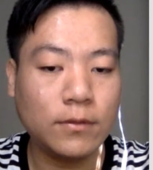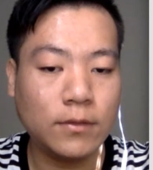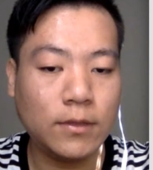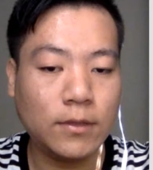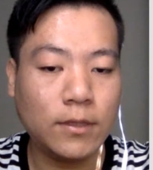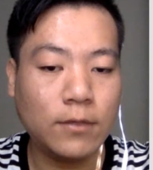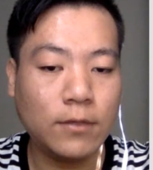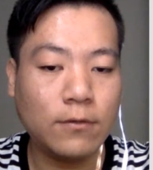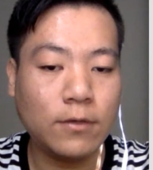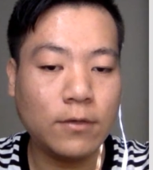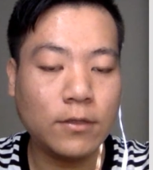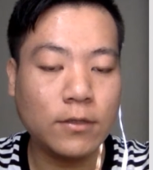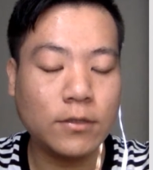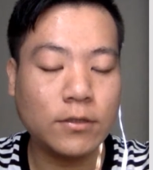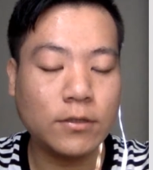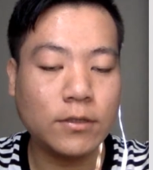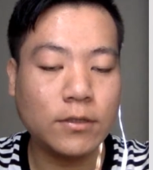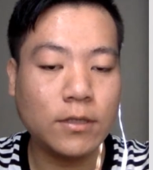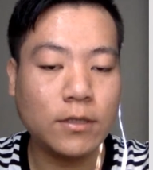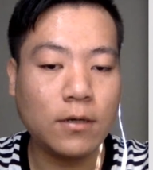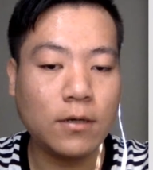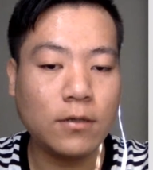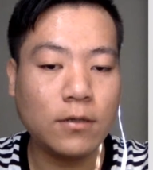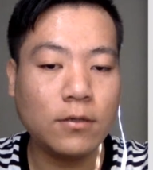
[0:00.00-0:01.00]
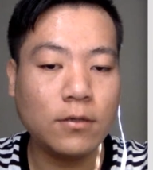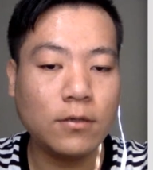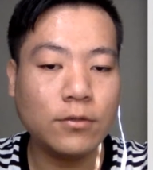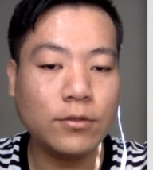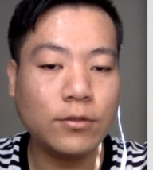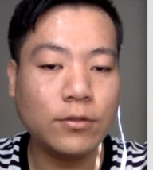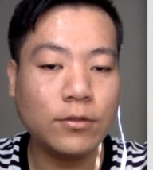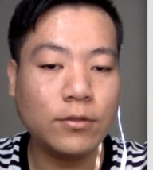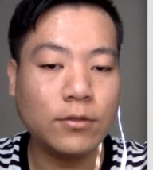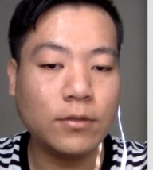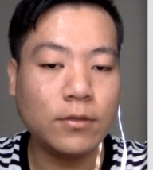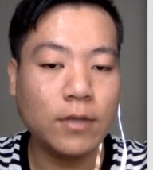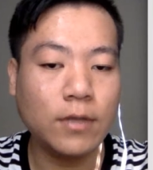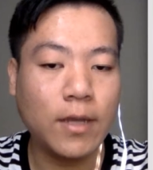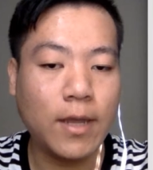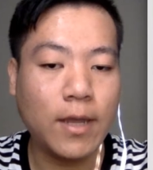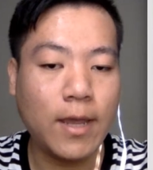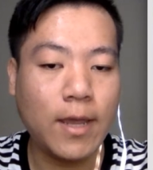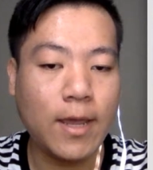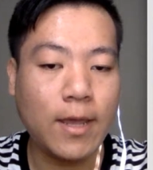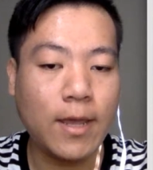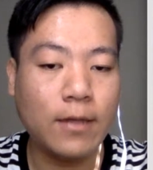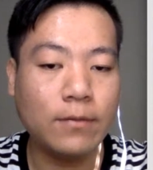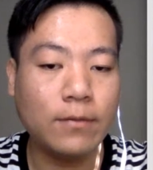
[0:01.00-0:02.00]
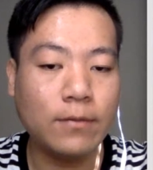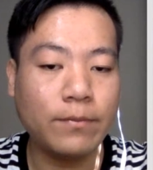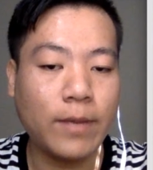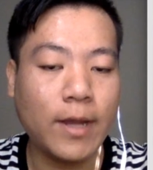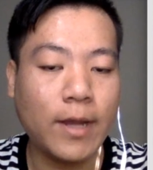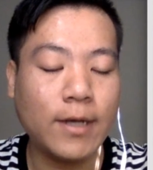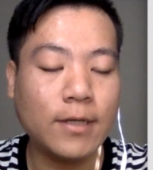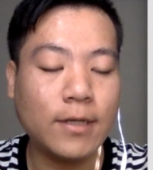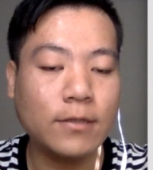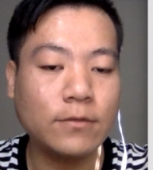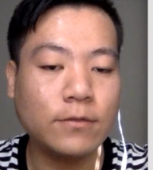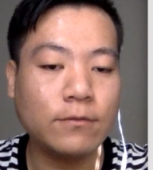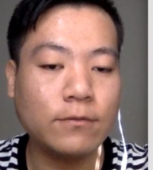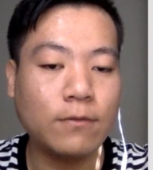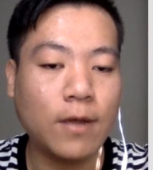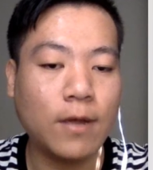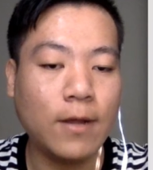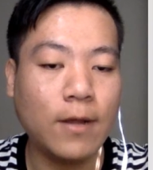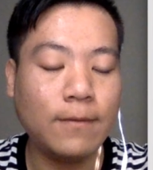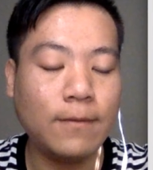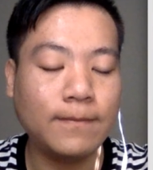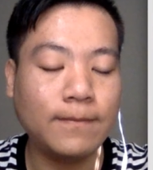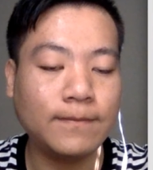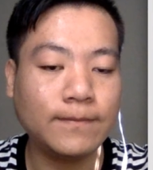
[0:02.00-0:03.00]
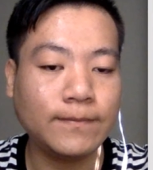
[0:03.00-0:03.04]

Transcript: equals 0 to n minus 1